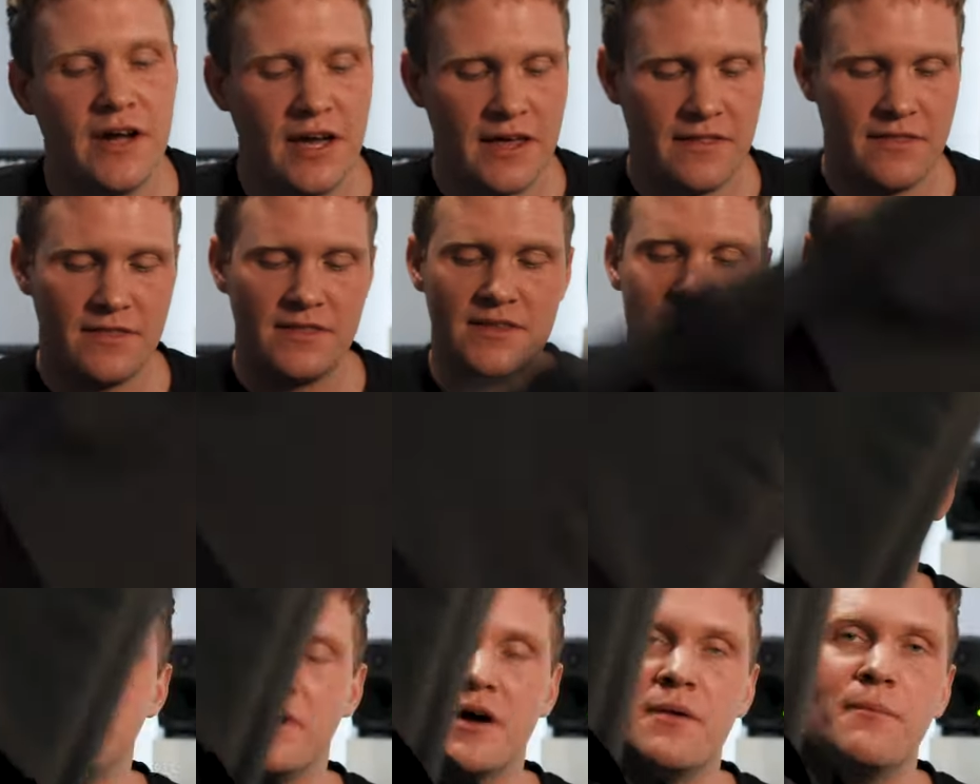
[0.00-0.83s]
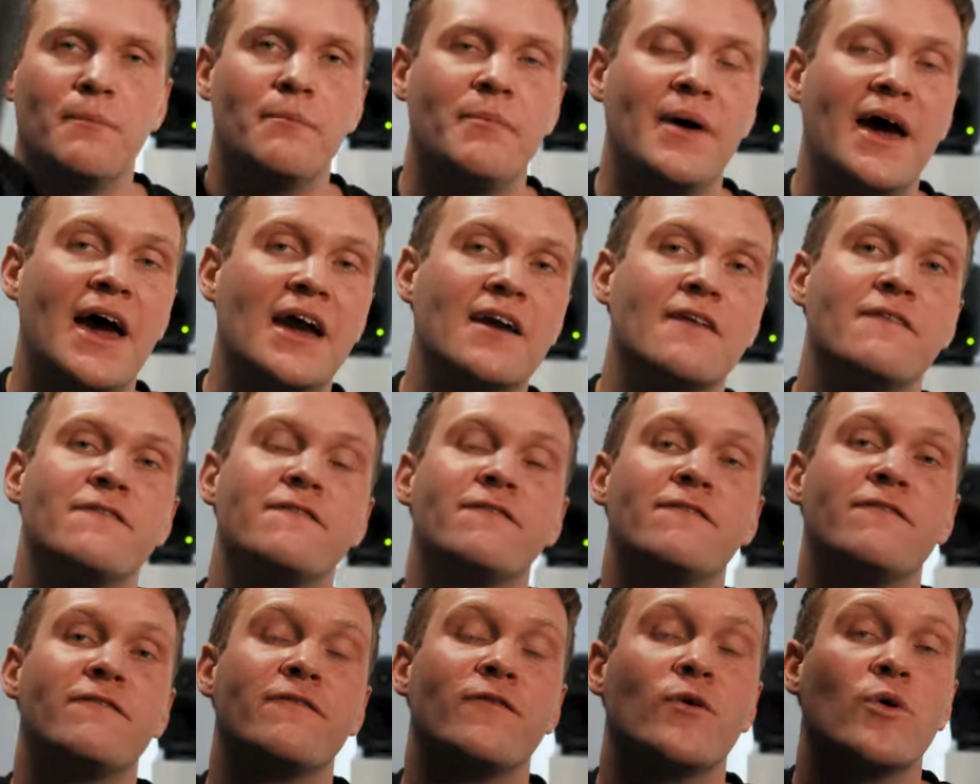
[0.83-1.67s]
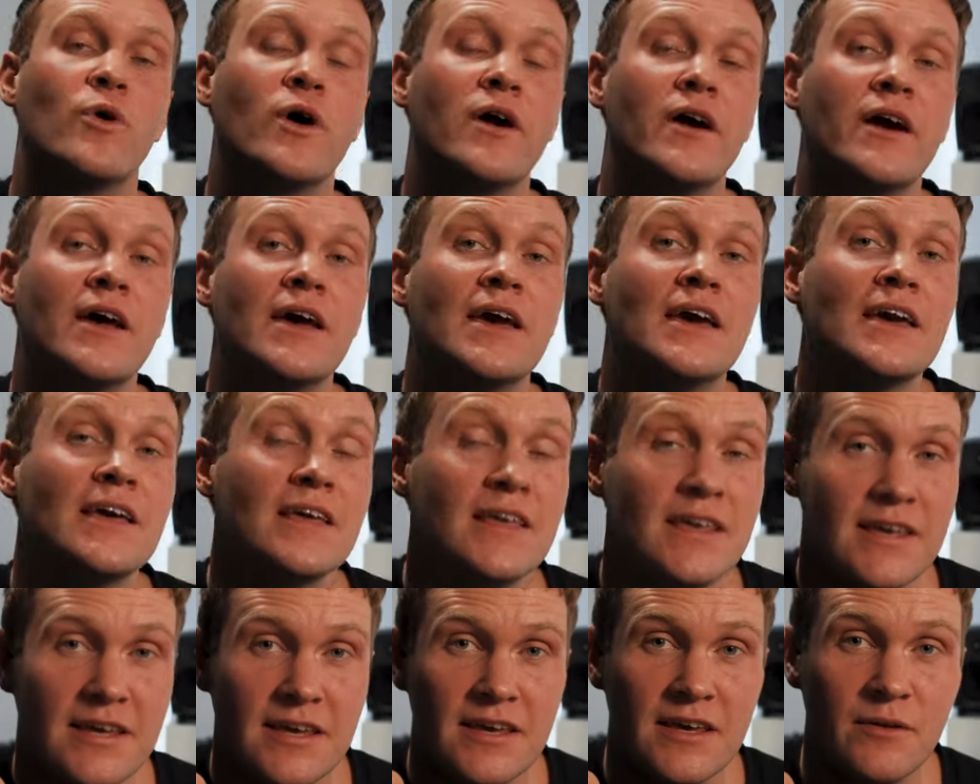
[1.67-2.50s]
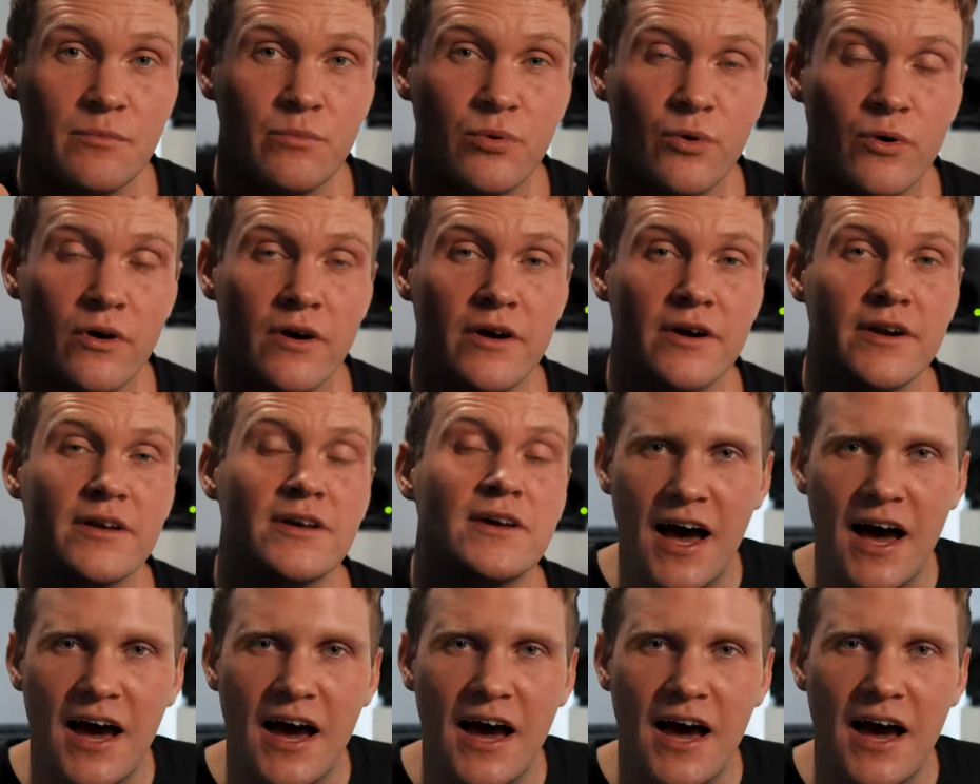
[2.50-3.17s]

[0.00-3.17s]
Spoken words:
And this is my bag for keyboard.